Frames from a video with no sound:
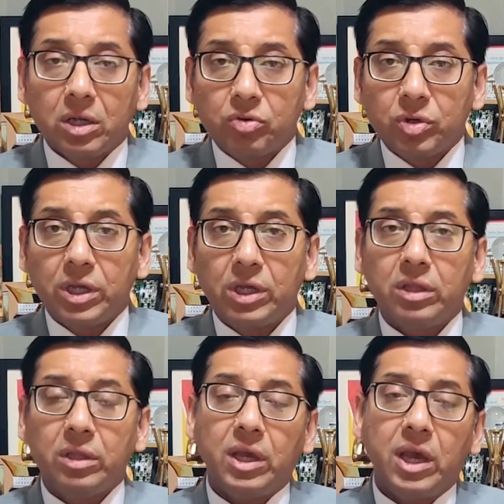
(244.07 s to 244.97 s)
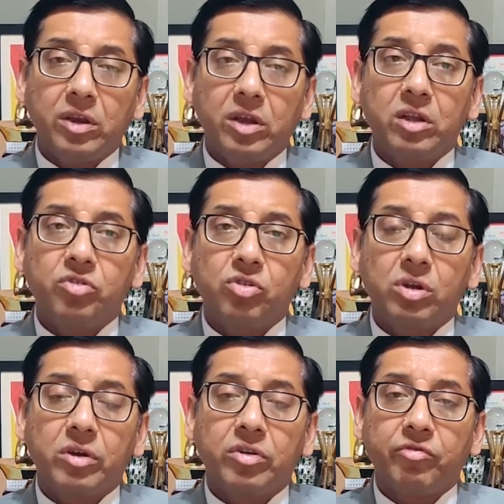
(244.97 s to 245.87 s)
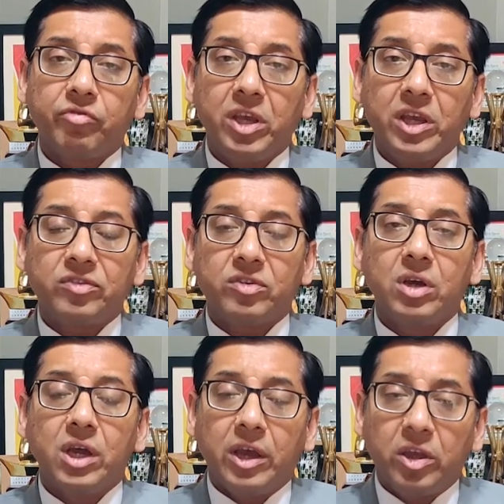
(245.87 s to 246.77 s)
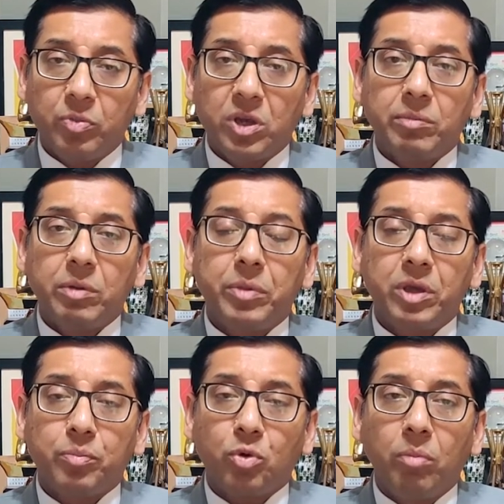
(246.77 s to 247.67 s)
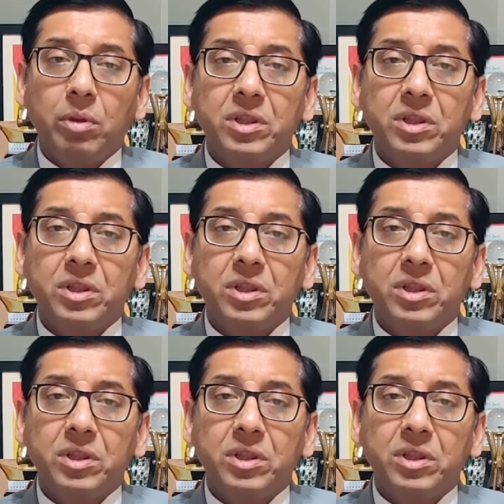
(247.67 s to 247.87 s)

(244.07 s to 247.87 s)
today the agricultural waste has become a big problem,